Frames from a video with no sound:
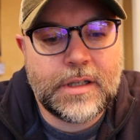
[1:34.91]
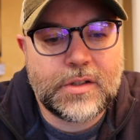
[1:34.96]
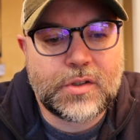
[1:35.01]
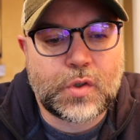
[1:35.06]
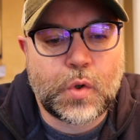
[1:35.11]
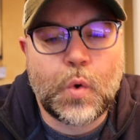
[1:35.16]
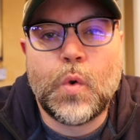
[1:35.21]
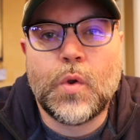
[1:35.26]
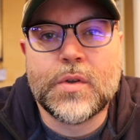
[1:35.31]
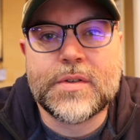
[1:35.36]

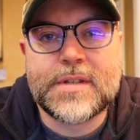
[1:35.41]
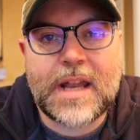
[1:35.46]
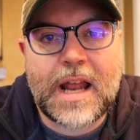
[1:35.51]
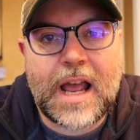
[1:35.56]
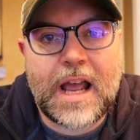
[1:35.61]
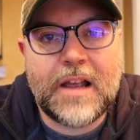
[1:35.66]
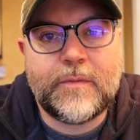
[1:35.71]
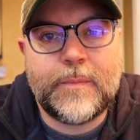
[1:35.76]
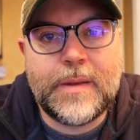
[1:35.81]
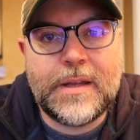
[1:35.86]
tools that
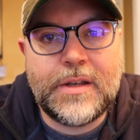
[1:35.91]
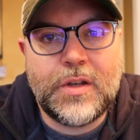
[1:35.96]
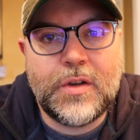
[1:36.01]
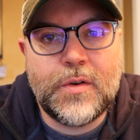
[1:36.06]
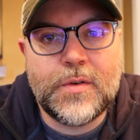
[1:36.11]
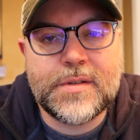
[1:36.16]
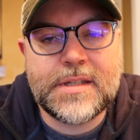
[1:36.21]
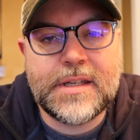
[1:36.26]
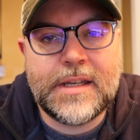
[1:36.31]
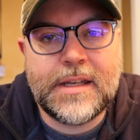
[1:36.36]
I've been
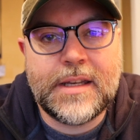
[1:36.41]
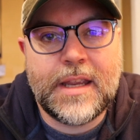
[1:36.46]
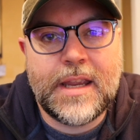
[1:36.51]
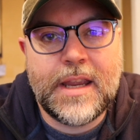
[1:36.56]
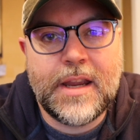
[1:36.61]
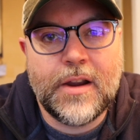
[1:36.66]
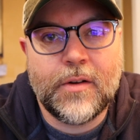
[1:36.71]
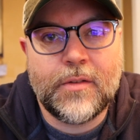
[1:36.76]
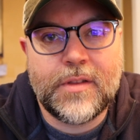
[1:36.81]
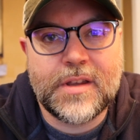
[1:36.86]
using
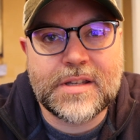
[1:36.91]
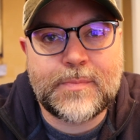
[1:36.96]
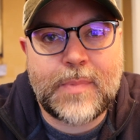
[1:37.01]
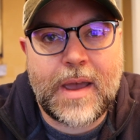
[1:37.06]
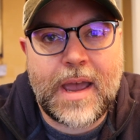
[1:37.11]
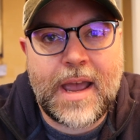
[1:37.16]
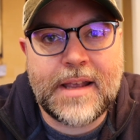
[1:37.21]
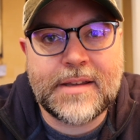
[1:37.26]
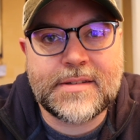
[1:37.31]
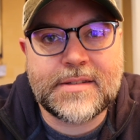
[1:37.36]
here this
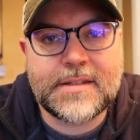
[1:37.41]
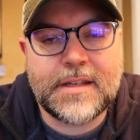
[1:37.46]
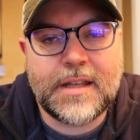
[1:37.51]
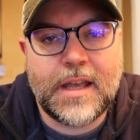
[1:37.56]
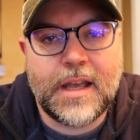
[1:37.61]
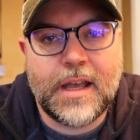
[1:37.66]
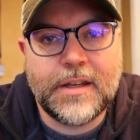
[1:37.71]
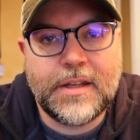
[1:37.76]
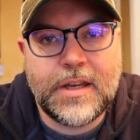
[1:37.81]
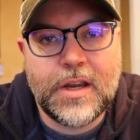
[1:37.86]
past
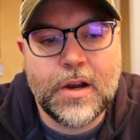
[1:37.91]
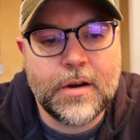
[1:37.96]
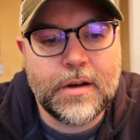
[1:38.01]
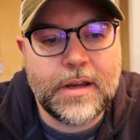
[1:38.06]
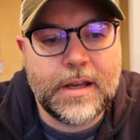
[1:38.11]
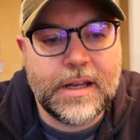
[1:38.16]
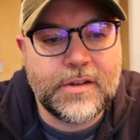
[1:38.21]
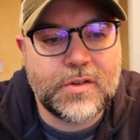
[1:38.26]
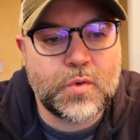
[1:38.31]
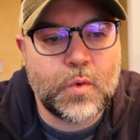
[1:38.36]
year
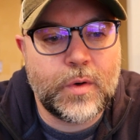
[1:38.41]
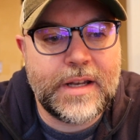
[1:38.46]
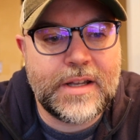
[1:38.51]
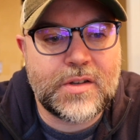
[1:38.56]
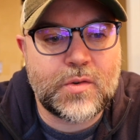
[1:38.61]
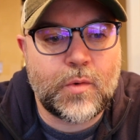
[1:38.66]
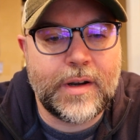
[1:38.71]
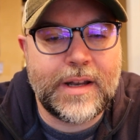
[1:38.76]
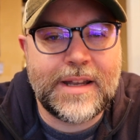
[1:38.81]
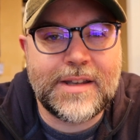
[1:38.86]
in
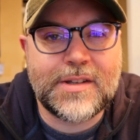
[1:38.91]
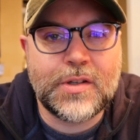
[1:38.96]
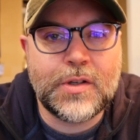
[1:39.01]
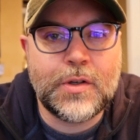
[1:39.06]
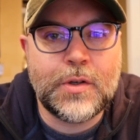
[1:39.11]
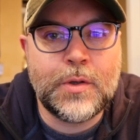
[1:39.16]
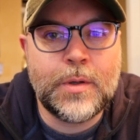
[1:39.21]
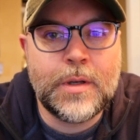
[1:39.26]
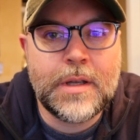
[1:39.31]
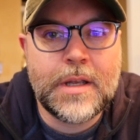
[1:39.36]

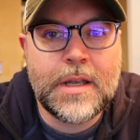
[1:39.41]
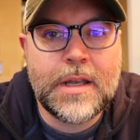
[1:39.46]
2022,